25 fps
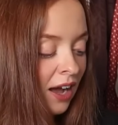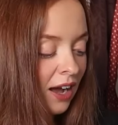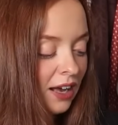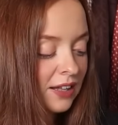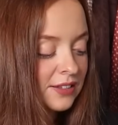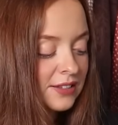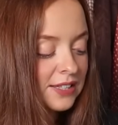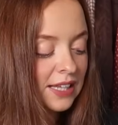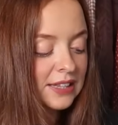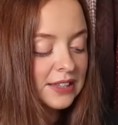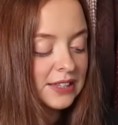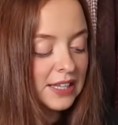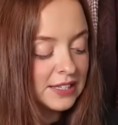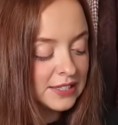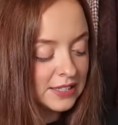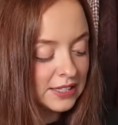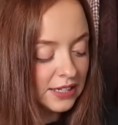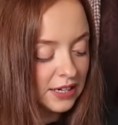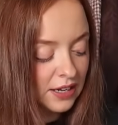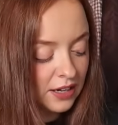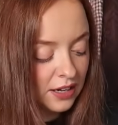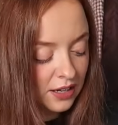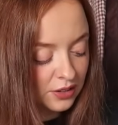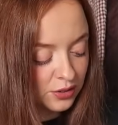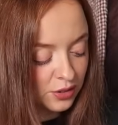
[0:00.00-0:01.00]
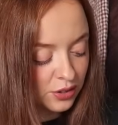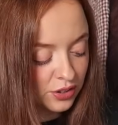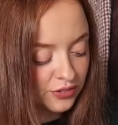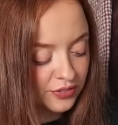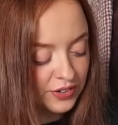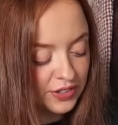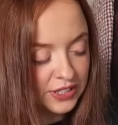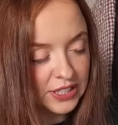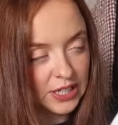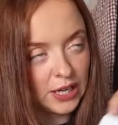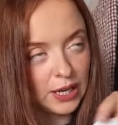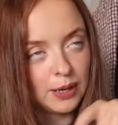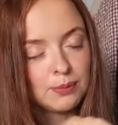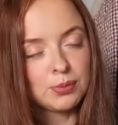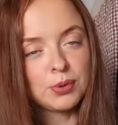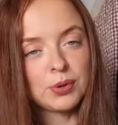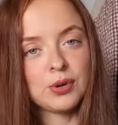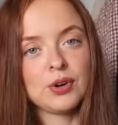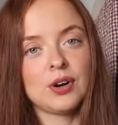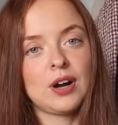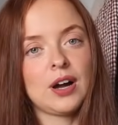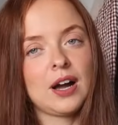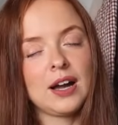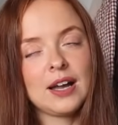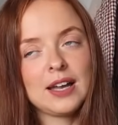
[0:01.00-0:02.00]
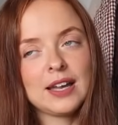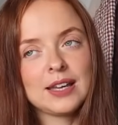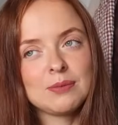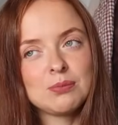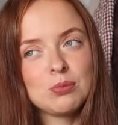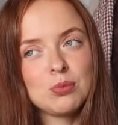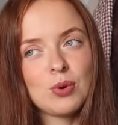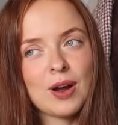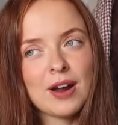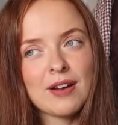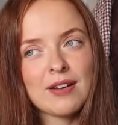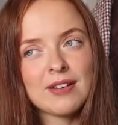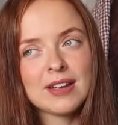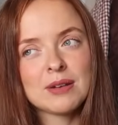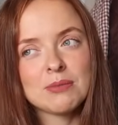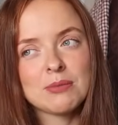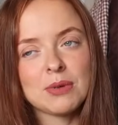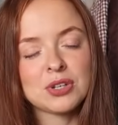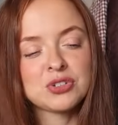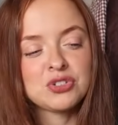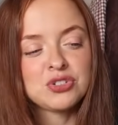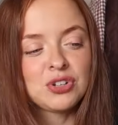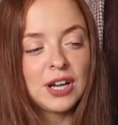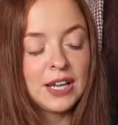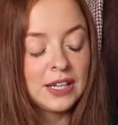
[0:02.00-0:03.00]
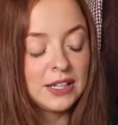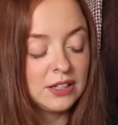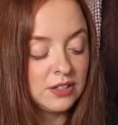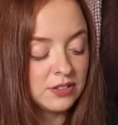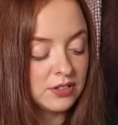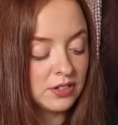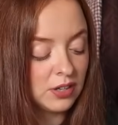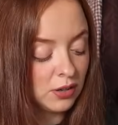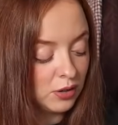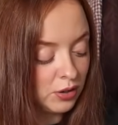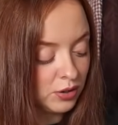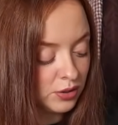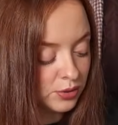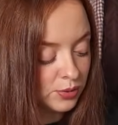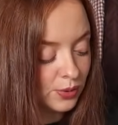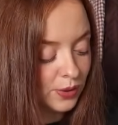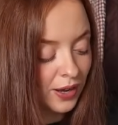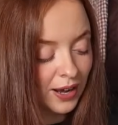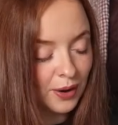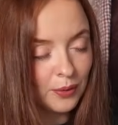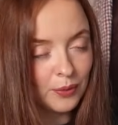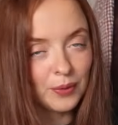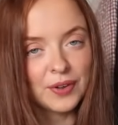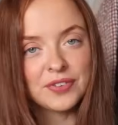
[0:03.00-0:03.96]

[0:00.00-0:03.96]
I said this in another video, but I'm wearing my trainers a lot as well,